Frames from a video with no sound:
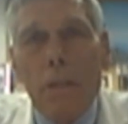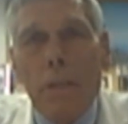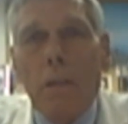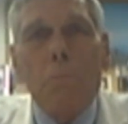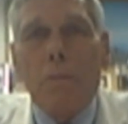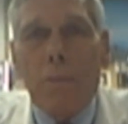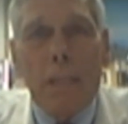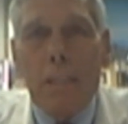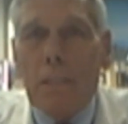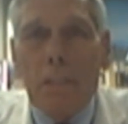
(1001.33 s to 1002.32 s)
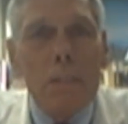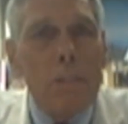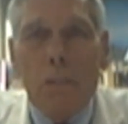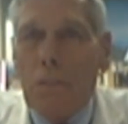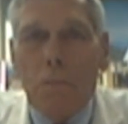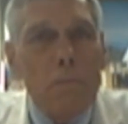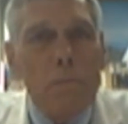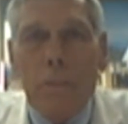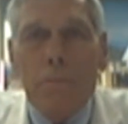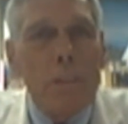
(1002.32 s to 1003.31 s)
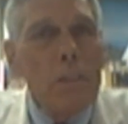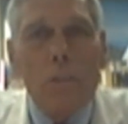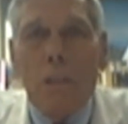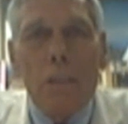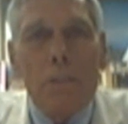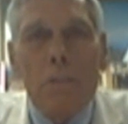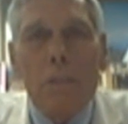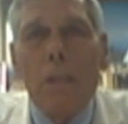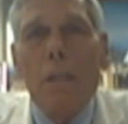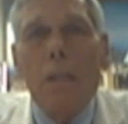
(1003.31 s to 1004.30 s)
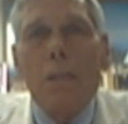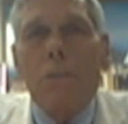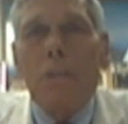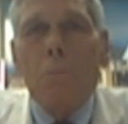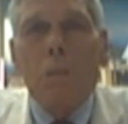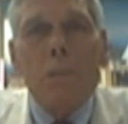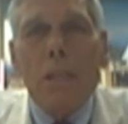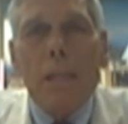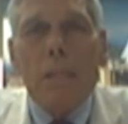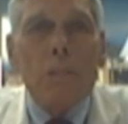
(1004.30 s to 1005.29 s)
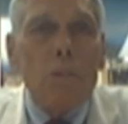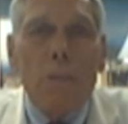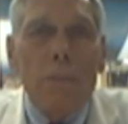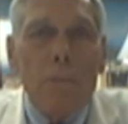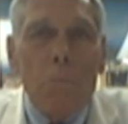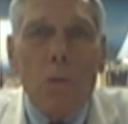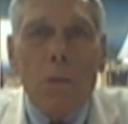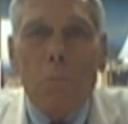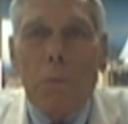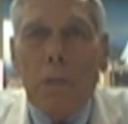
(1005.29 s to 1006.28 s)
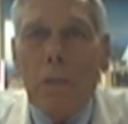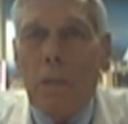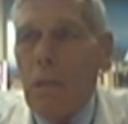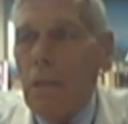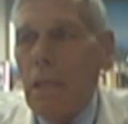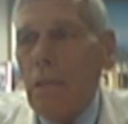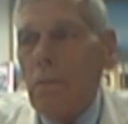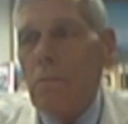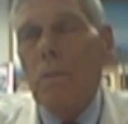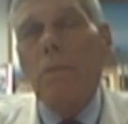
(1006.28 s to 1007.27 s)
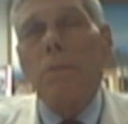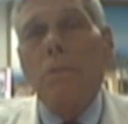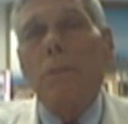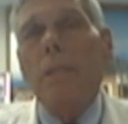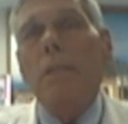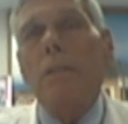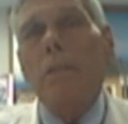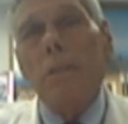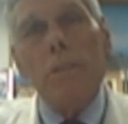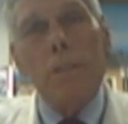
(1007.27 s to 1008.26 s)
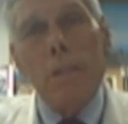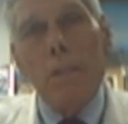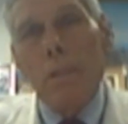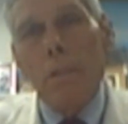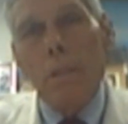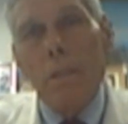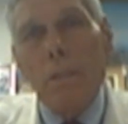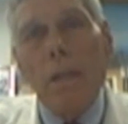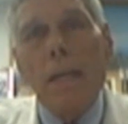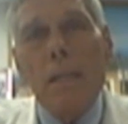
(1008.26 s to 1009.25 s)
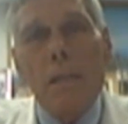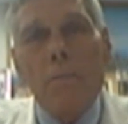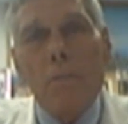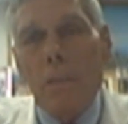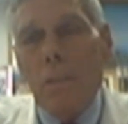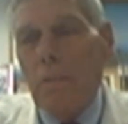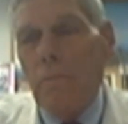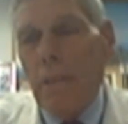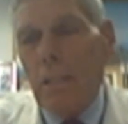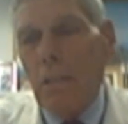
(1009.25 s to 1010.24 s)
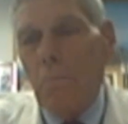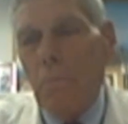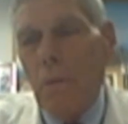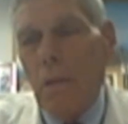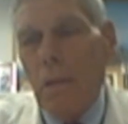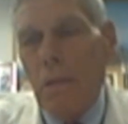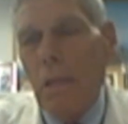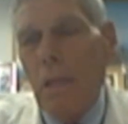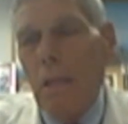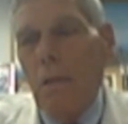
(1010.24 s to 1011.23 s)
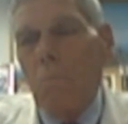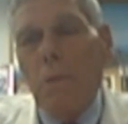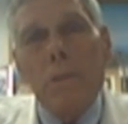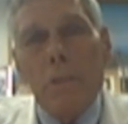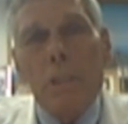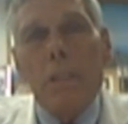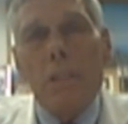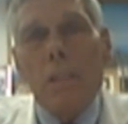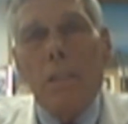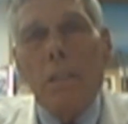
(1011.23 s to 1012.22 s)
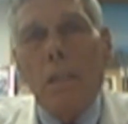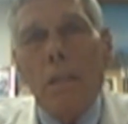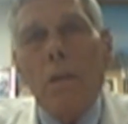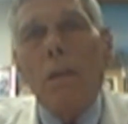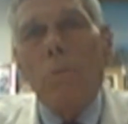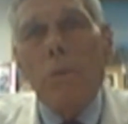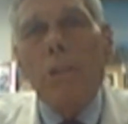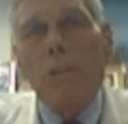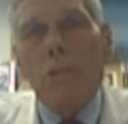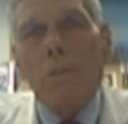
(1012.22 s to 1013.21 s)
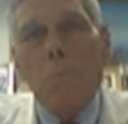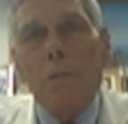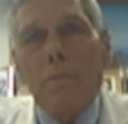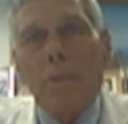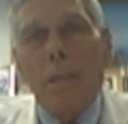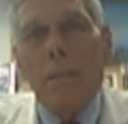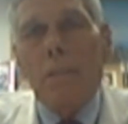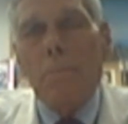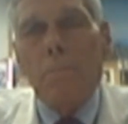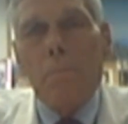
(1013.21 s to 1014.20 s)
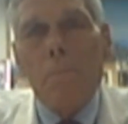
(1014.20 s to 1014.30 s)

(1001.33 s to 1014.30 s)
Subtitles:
a number of cases, so 50 to 100 treatment cycles or even more, depending on how they're treated in the high-level disinfectant, but they're essentially a reusable device.